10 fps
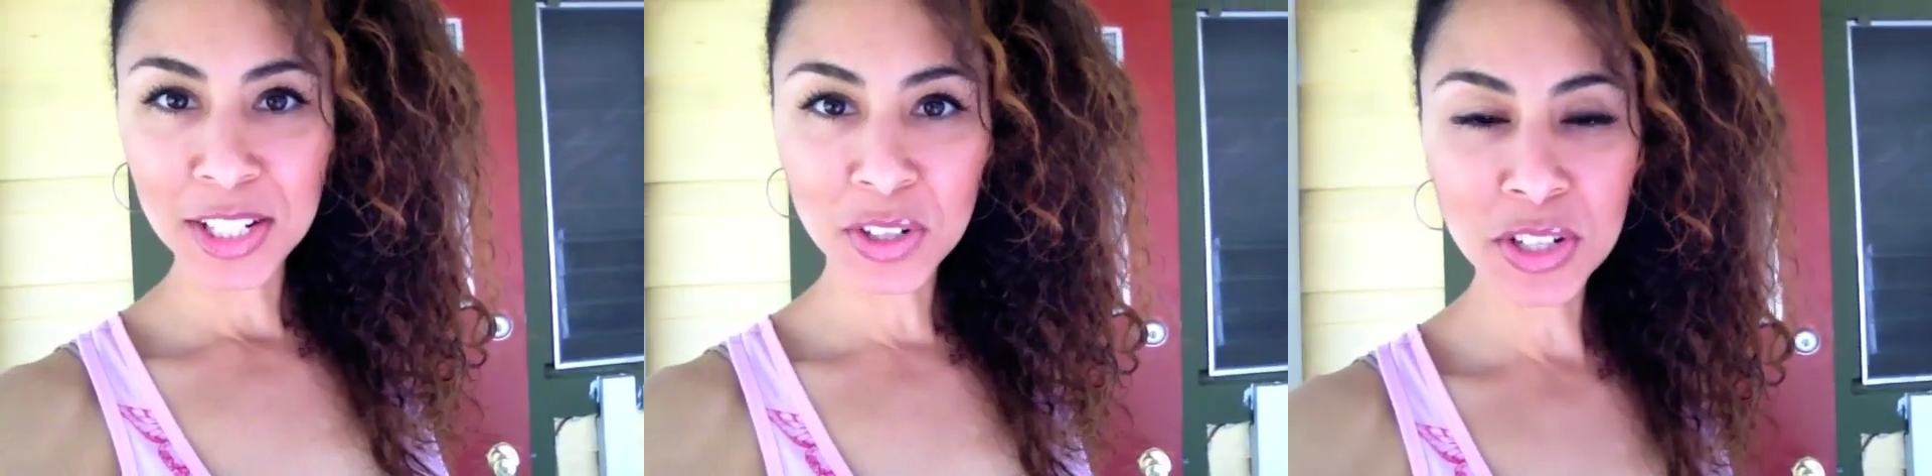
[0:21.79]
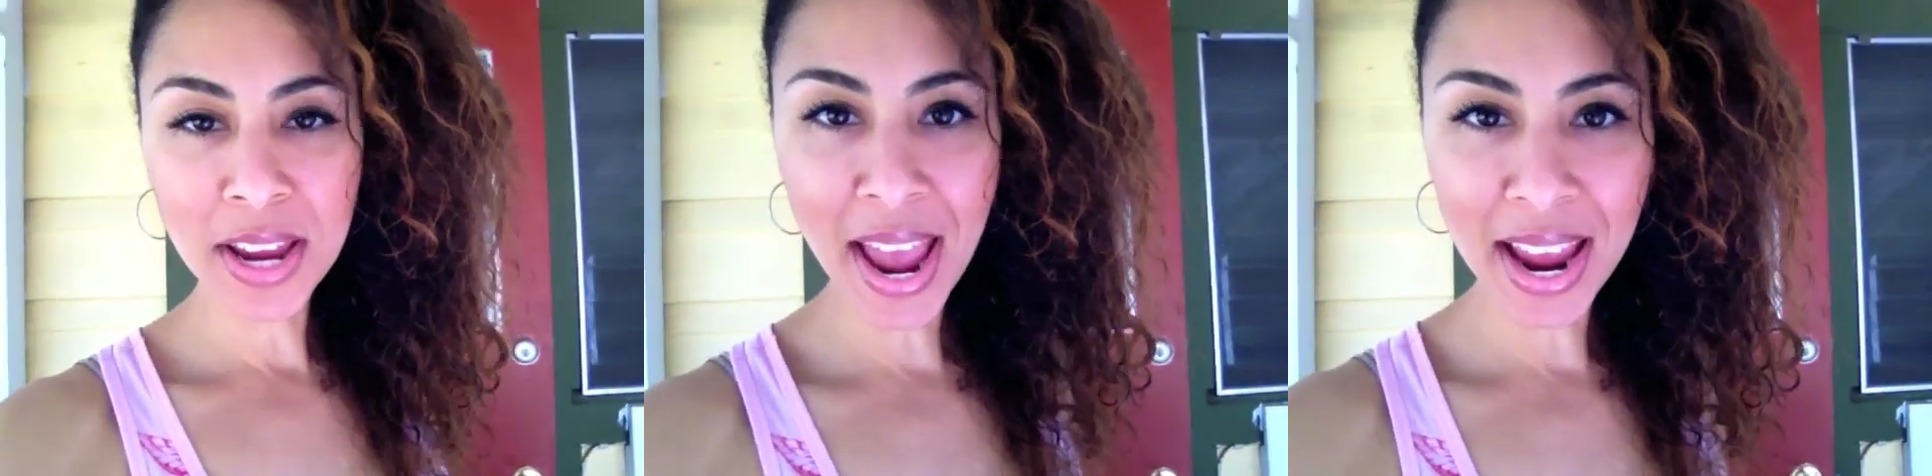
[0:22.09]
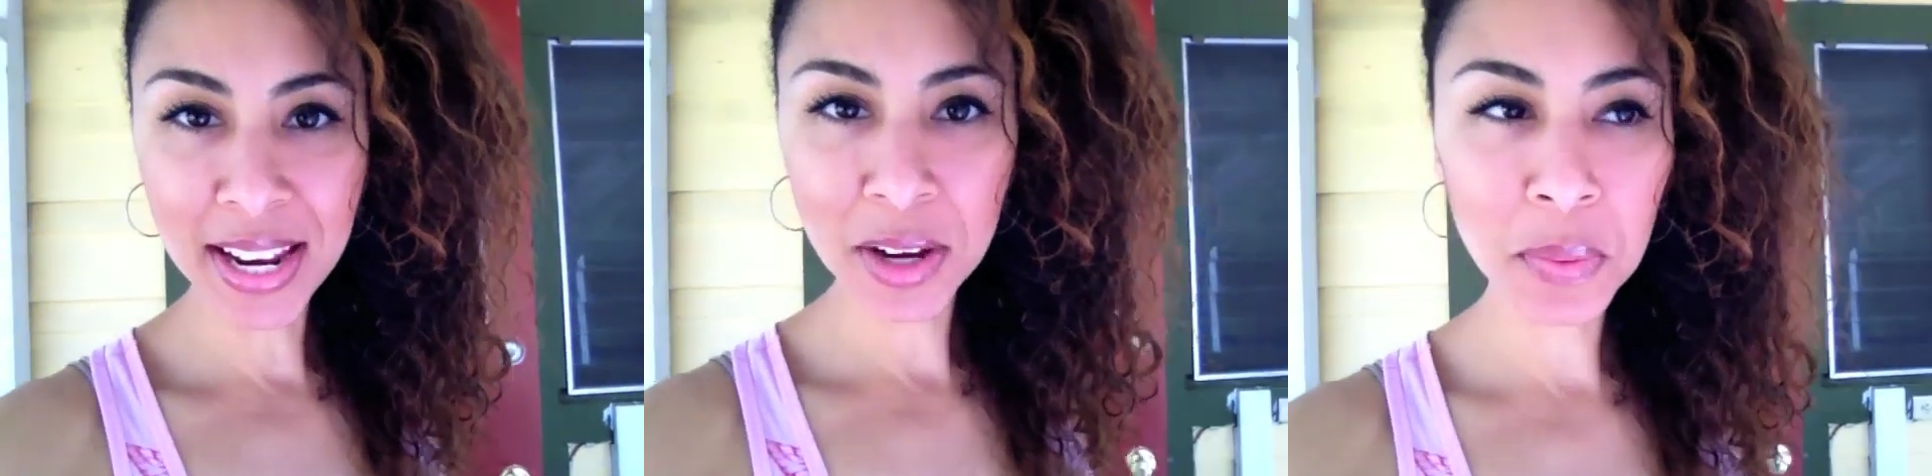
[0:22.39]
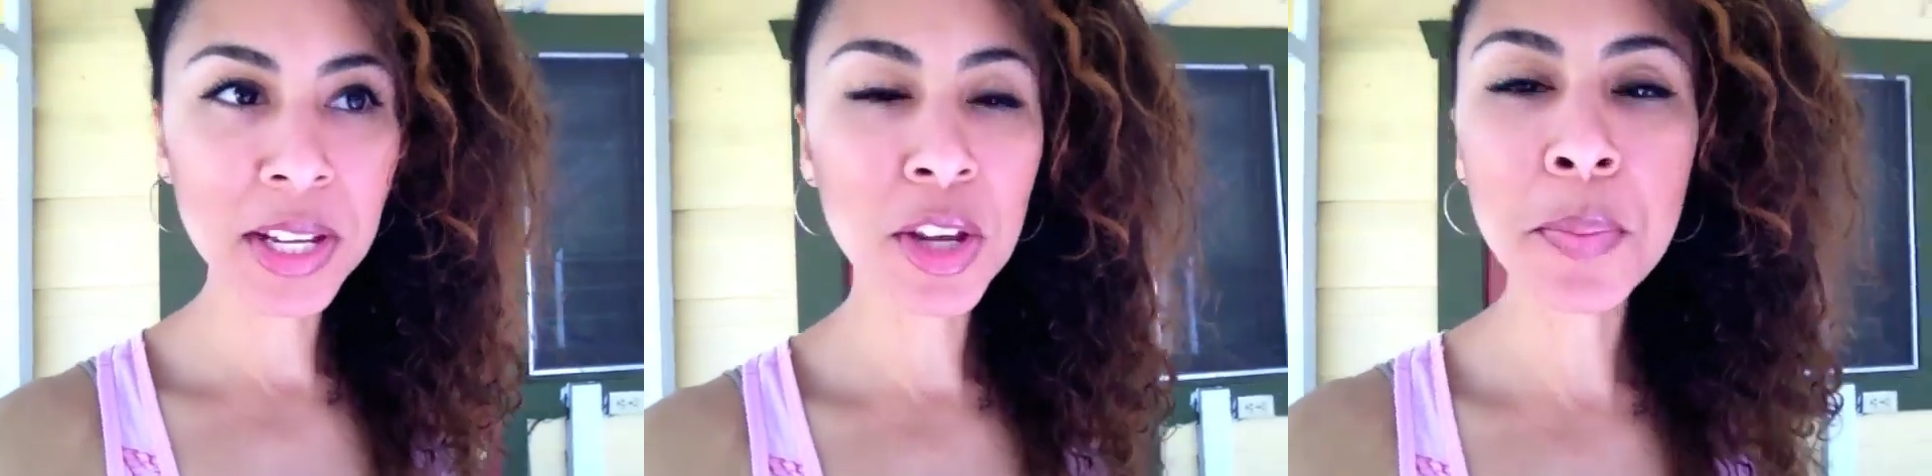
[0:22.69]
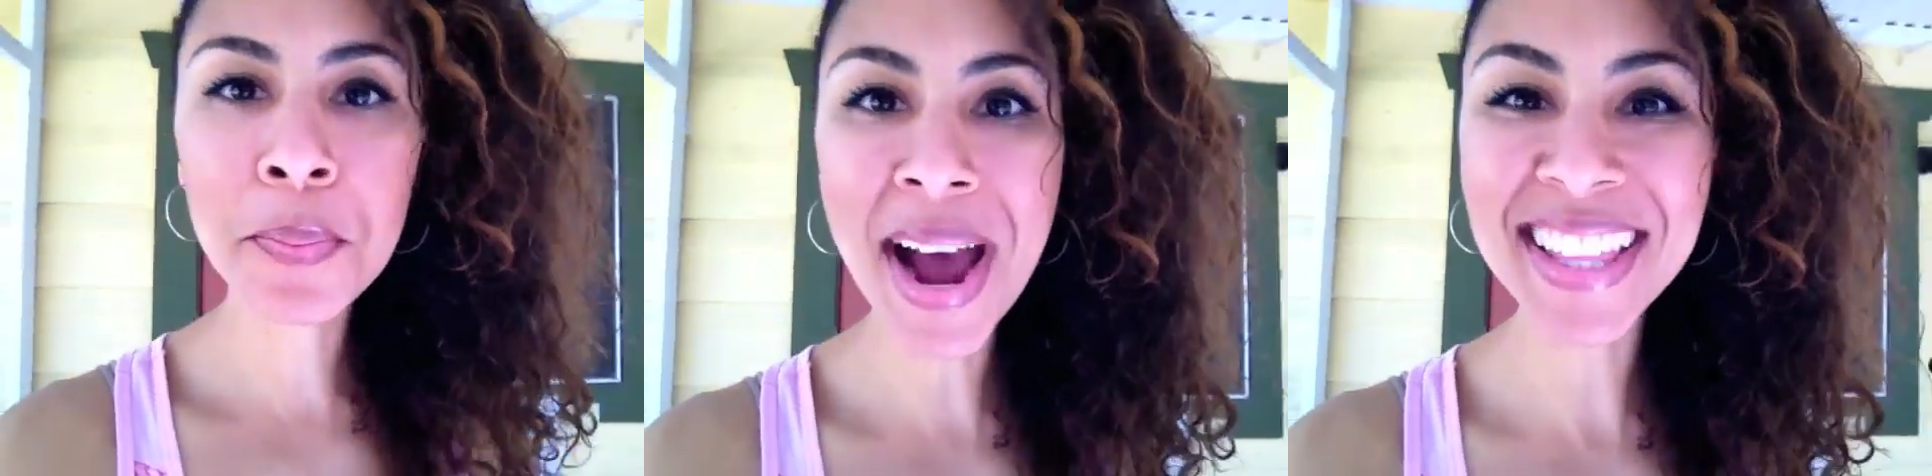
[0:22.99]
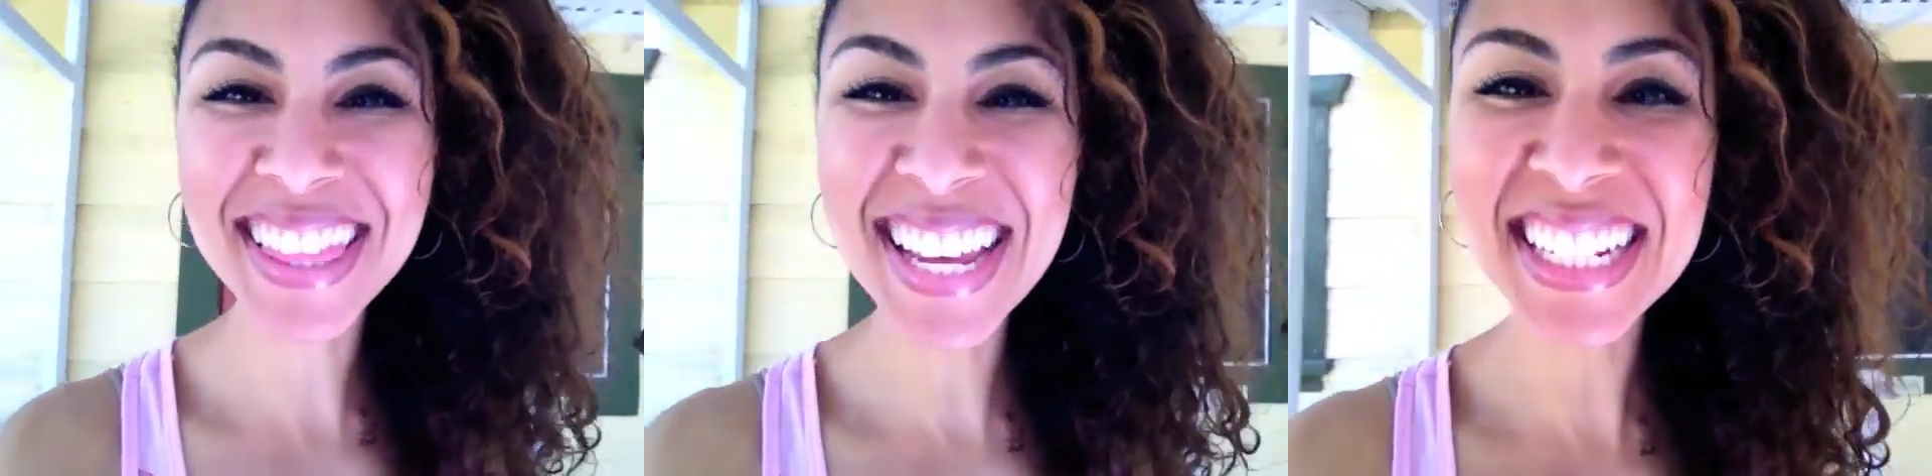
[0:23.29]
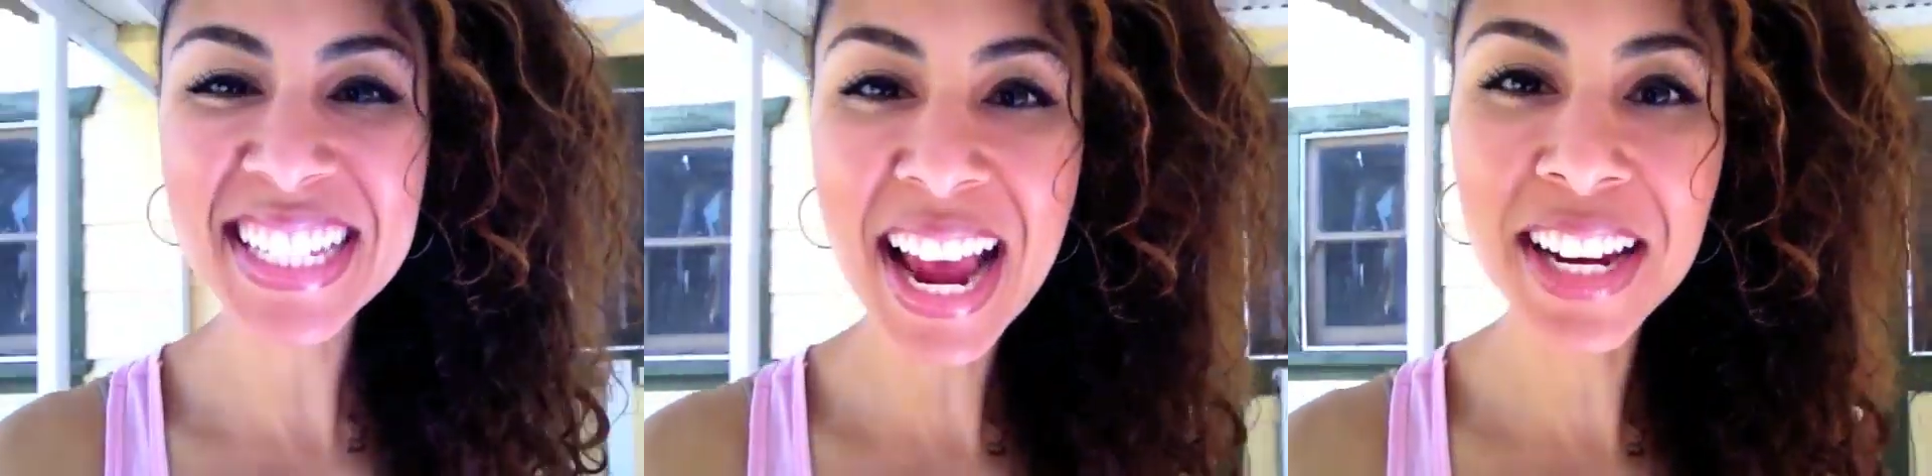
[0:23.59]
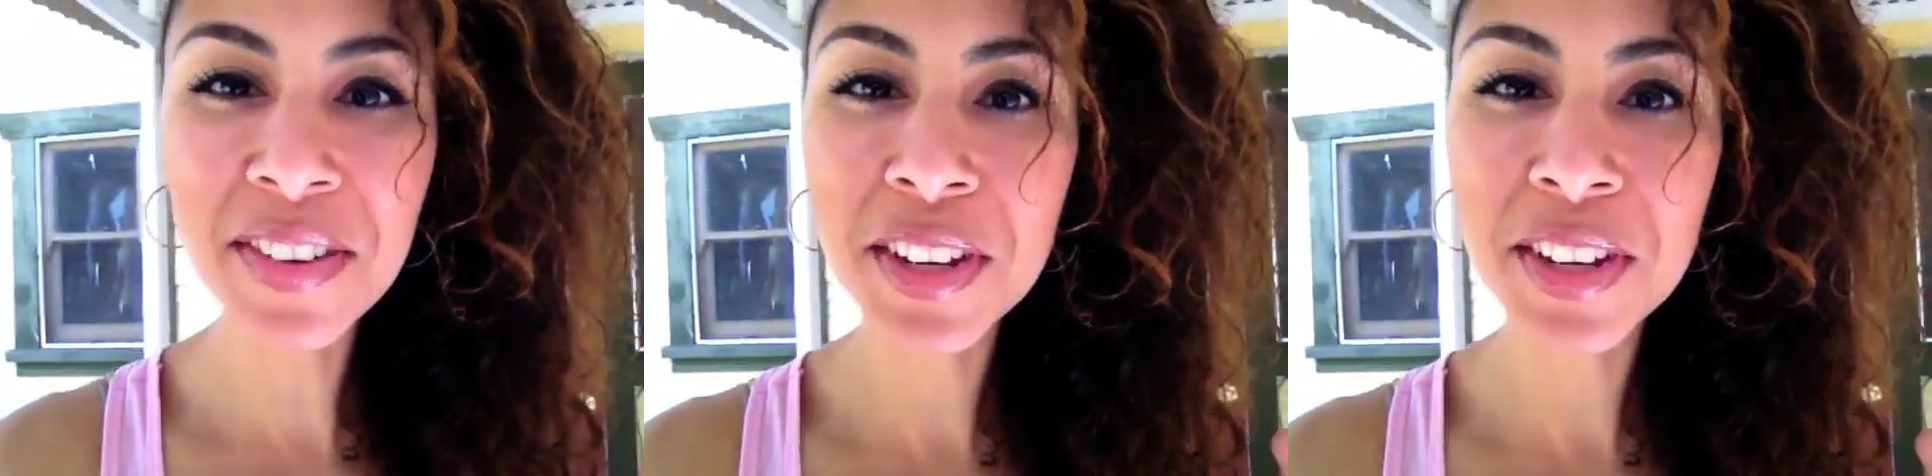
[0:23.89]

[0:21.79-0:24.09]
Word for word: Don't you hate it when you bite the inside of